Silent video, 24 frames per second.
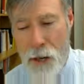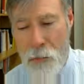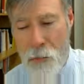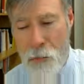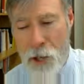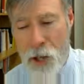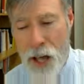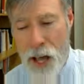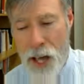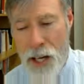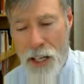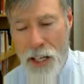
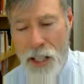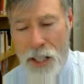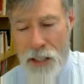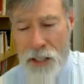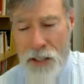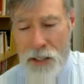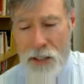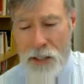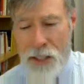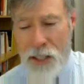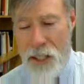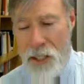plotting
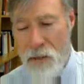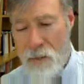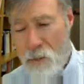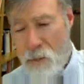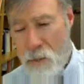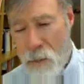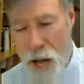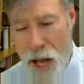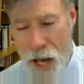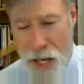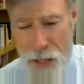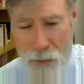
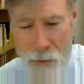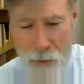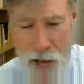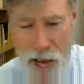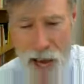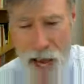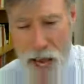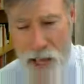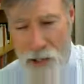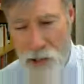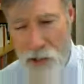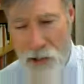body
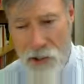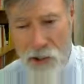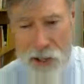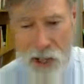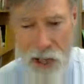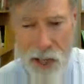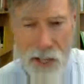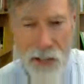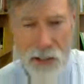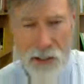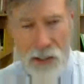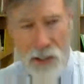mass,
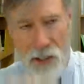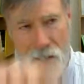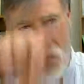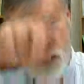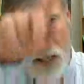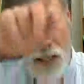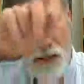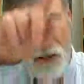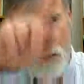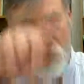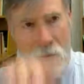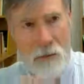
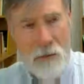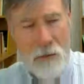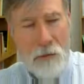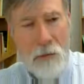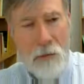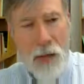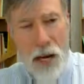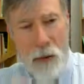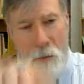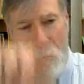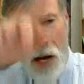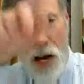
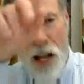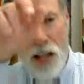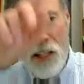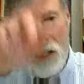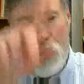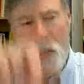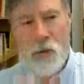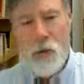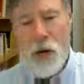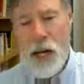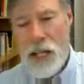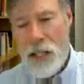metabolic
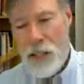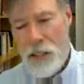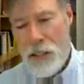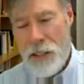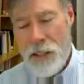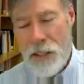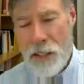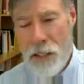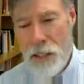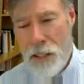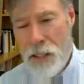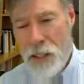rate
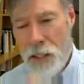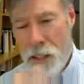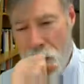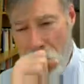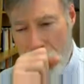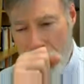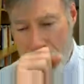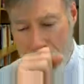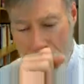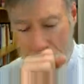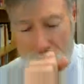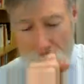
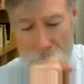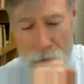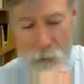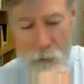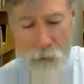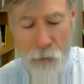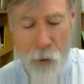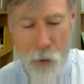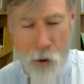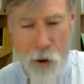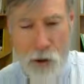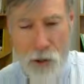
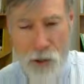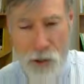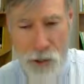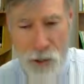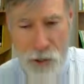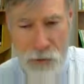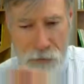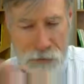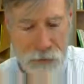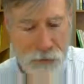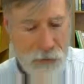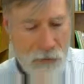for
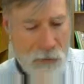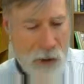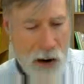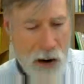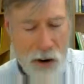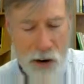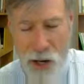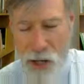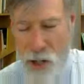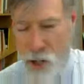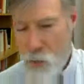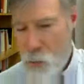
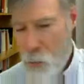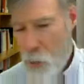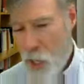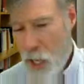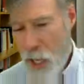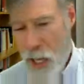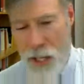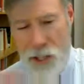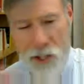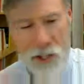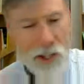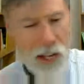various
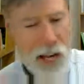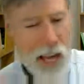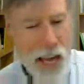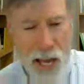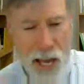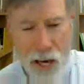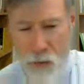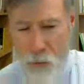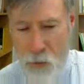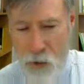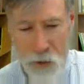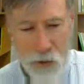plants and
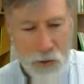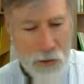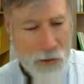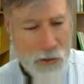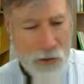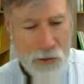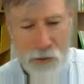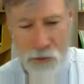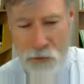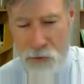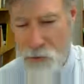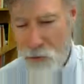animals
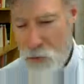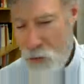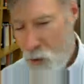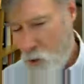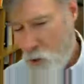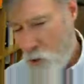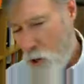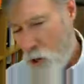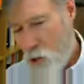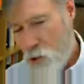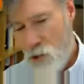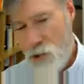
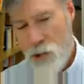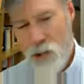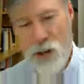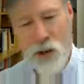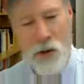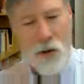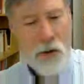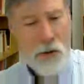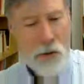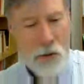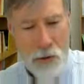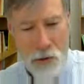across the
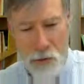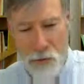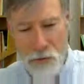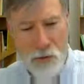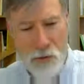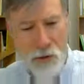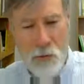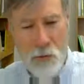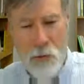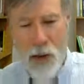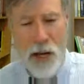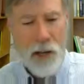whole
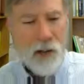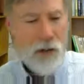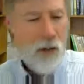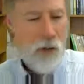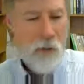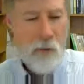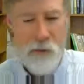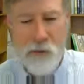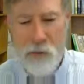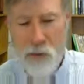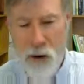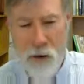spectrum,
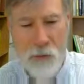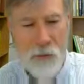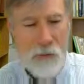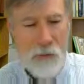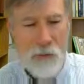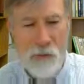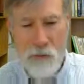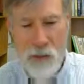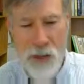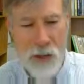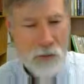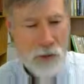from
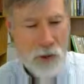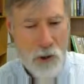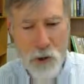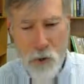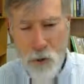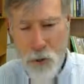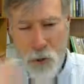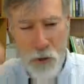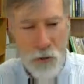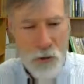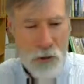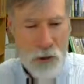
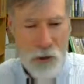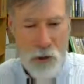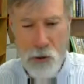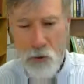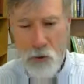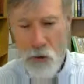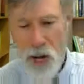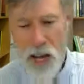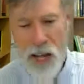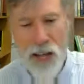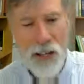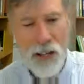shrews to
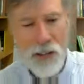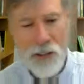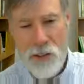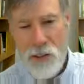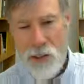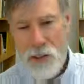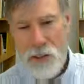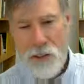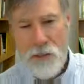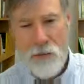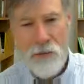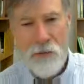
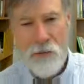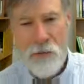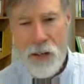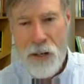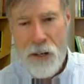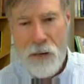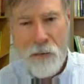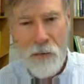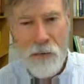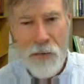whales, from